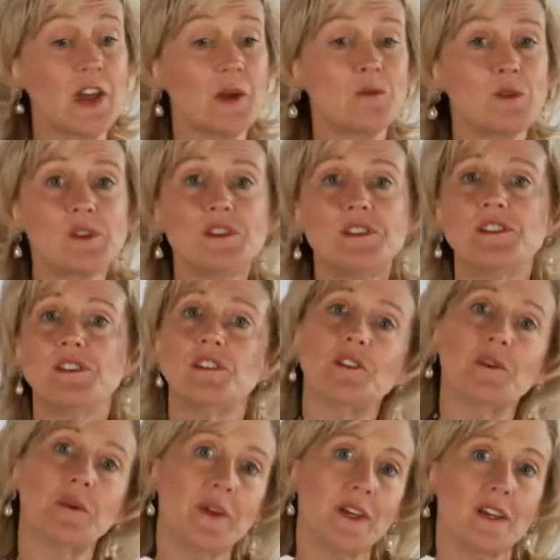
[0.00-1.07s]
this time we're
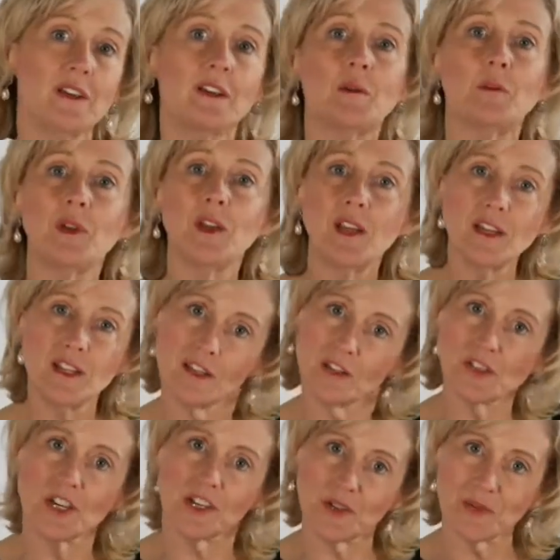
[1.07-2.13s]
zeroing in on the
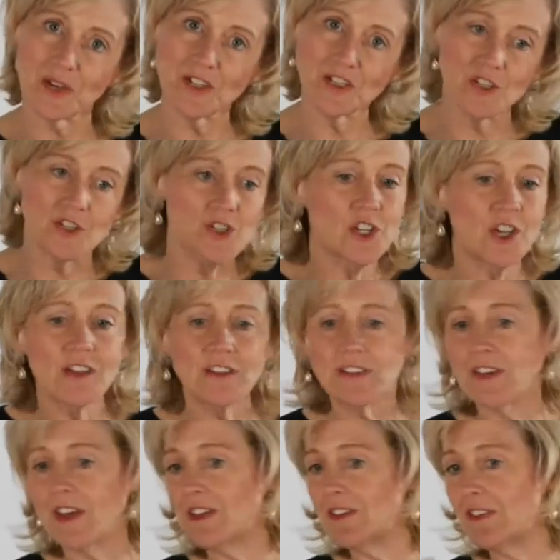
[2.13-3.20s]
millennial generation,
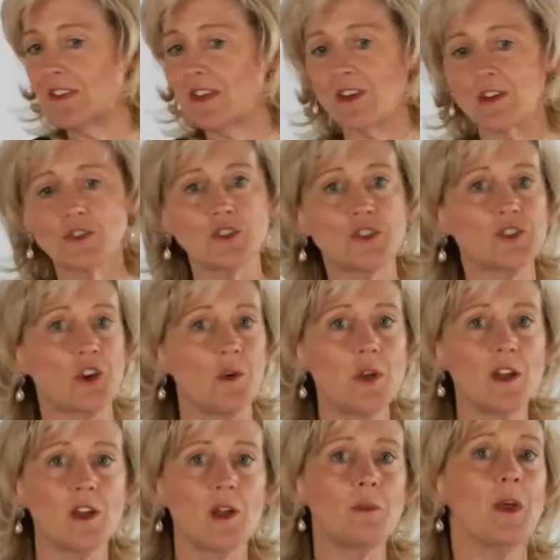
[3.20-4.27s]
just as they're
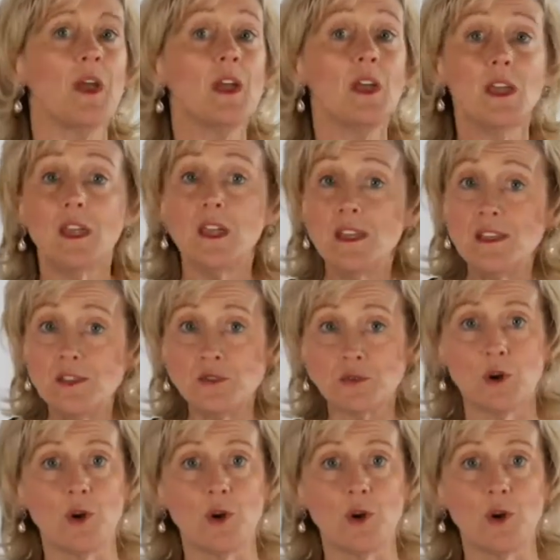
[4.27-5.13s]
showing up in